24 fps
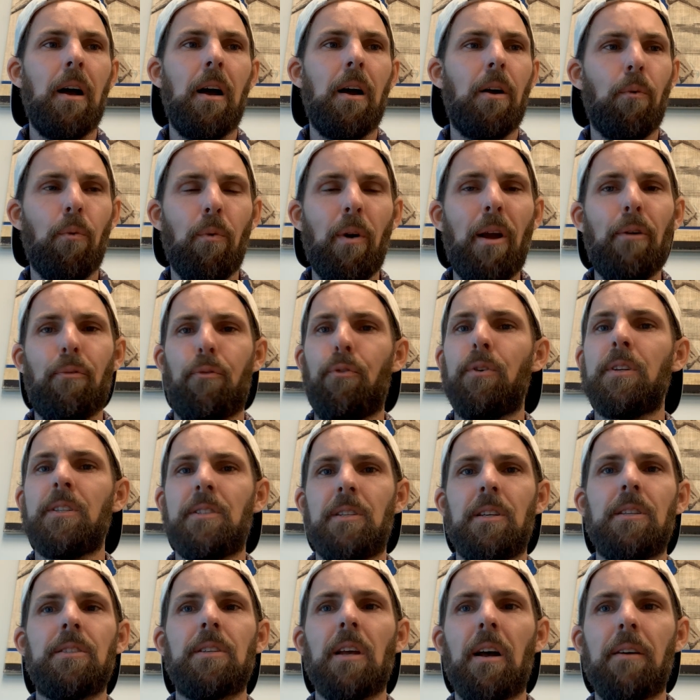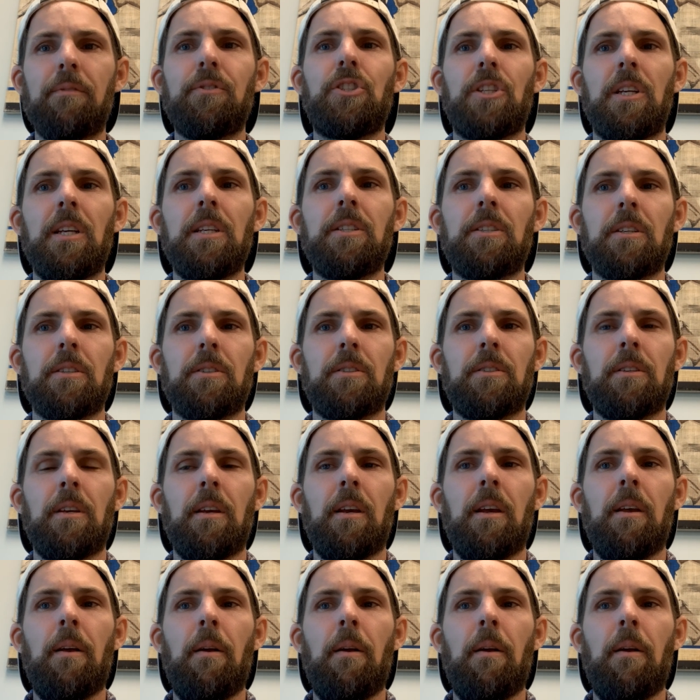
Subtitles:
references of Jesus.